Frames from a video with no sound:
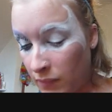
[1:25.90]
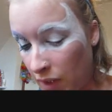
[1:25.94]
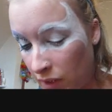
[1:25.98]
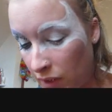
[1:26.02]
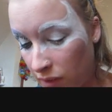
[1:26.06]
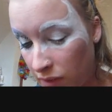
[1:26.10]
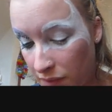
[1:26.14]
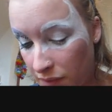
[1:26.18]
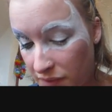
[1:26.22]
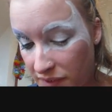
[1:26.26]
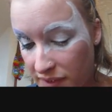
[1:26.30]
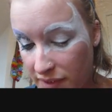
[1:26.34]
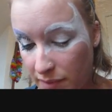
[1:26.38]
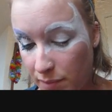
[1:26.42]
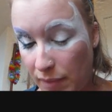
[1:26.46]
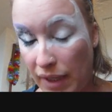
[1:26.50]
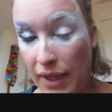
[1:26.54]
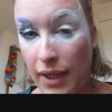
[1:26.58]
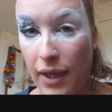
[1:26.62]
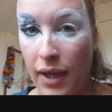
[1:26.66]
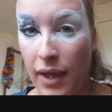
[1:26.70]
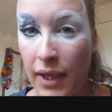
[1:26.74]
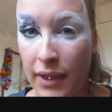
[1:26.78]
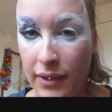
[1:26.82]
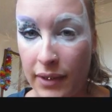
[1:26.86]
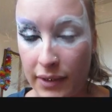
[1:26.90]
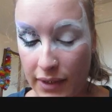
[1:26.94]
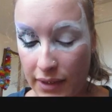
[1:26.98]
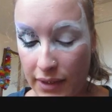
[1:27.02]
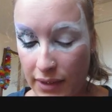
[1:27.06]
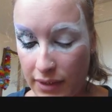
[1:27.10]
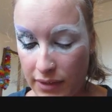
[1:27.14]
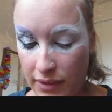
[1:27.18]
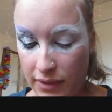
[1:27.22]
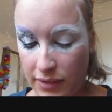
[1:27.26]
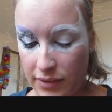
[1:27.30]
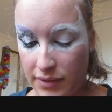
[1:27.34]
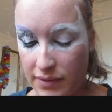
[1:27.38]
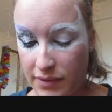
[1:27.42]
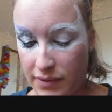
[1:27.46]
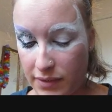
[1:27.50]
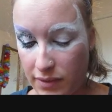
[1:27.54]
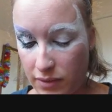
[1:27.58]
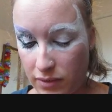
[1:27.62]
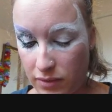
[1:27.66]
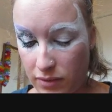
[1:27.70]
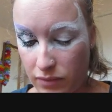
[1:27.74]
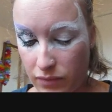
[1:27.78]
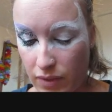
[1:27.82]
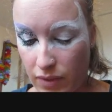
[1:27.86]
and close to my eyelid.
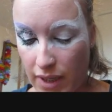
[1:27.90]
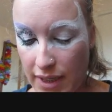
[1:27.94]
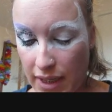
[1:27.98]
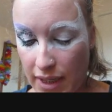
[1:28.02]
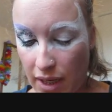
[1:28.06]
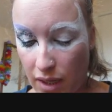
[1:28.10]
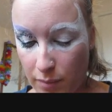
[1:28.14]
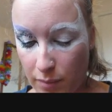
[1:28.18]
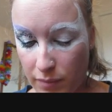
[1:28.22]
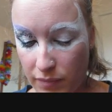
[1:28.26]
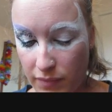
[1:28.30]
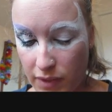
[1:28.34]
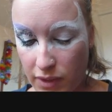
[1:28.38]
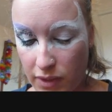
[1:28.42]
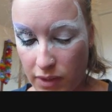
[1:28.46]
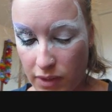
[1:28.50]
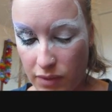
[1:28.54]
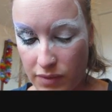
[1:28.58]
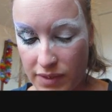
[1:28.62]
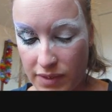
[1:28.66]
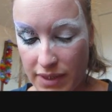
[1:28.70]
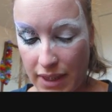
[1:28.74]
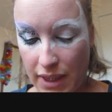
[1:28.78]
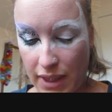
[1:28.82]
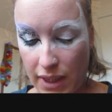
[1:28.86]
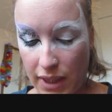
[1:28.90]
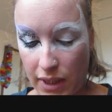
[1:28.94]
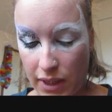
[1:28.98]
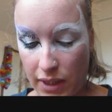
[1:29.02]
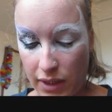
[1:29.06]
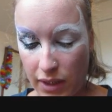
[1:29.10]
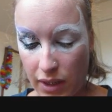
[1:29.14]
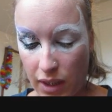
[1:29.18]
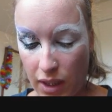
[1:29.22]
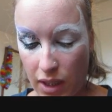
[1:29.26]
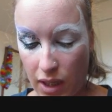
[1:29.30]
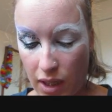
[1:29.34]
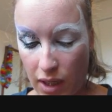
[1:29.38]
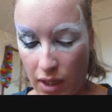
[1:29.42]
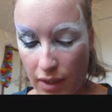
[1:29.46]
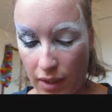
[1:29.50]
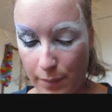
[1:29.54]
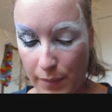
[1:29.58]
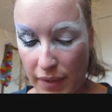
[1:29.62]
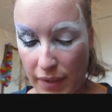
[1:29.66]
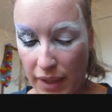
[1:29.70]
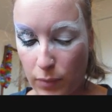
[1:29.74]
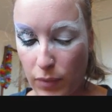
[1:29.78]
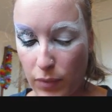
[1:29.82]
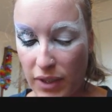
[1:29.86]
So right now I'm using
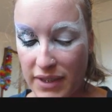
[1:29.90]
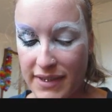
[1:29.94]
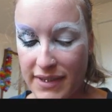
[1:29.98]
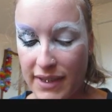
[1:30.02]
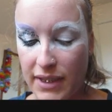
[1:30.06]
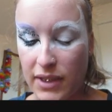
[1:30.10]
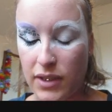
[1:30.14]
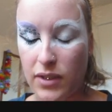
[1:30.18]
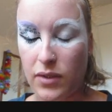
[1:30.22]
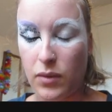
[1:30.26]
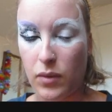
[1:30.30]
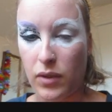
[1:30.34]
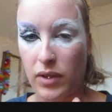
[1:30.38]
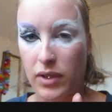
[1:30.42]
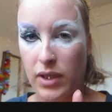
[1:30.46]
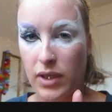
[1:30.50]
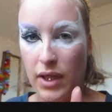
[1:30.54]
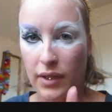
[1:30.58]
NYC New York